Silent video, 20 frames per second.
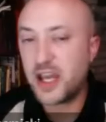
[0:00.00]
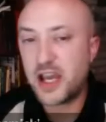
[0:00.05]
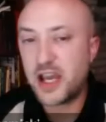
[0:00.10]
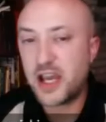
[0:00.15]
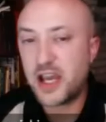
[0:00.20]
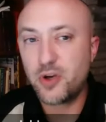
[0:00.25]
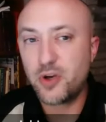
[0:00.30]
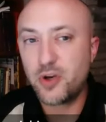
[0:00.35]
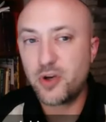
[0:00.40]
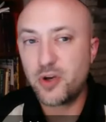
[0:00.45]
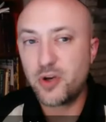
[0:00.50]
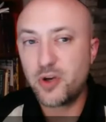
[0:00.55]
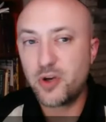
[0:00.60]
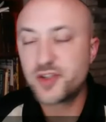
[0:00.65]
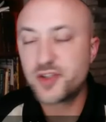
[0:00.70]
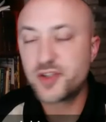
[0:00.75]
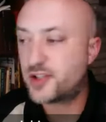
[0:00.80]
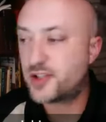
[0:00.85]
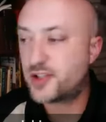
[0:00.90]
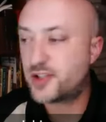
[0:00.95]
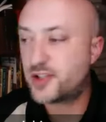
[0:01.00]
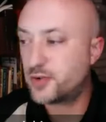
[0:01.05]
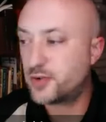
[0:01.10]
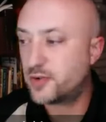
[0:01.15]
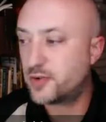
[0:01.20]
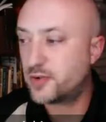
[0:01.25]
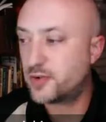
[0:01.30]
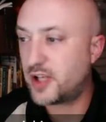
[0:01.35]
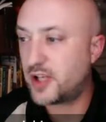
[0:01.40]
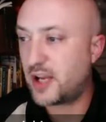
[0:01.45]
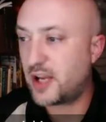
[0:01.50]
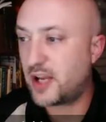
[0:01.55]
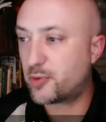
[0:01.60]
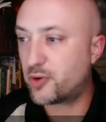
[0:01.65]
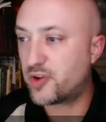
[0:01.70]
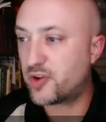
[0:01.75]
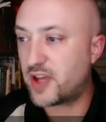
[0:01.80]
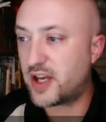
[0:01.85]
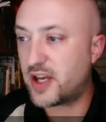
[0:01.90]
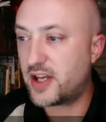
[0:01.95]
I would also say too, April,
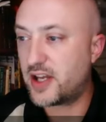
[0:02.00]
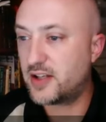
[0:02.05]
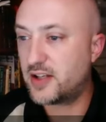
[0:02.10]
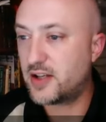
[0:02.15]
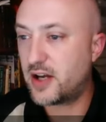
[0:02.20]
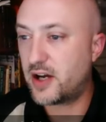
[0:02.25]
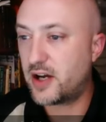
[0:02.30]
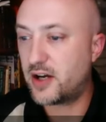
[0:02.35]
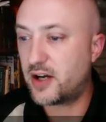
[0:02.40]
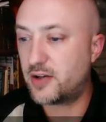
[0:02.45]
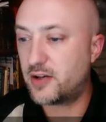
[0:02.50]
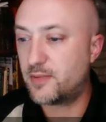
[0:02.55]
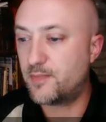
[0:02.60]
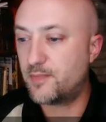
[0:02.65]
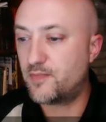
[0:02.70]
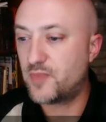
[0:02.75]
that I